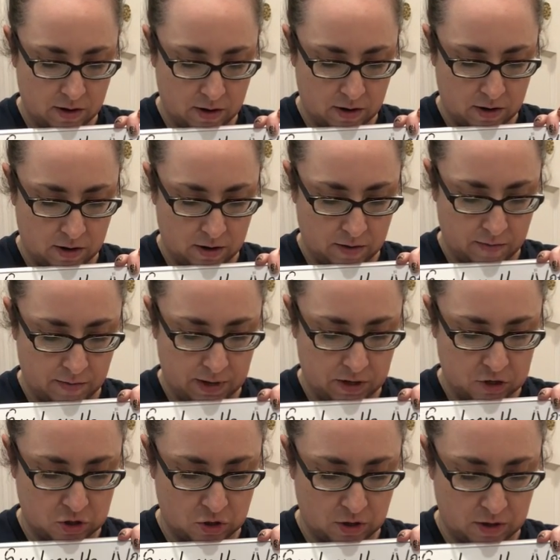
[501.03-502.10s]
a
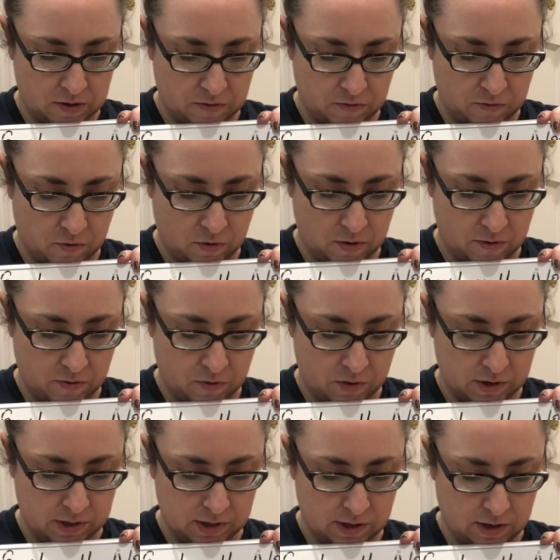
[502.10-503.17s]
measure in 4/4
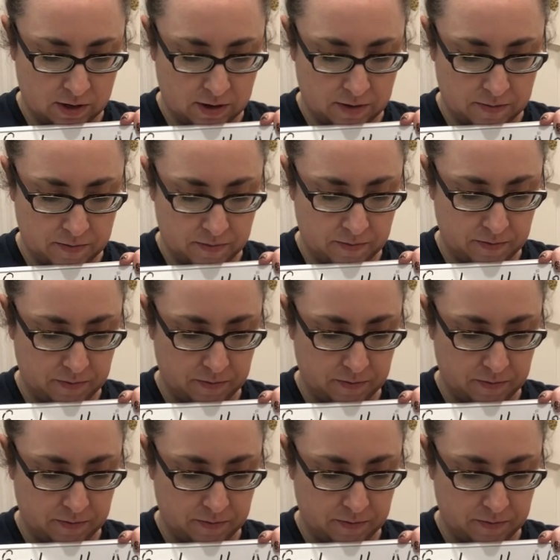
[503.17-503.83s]
time.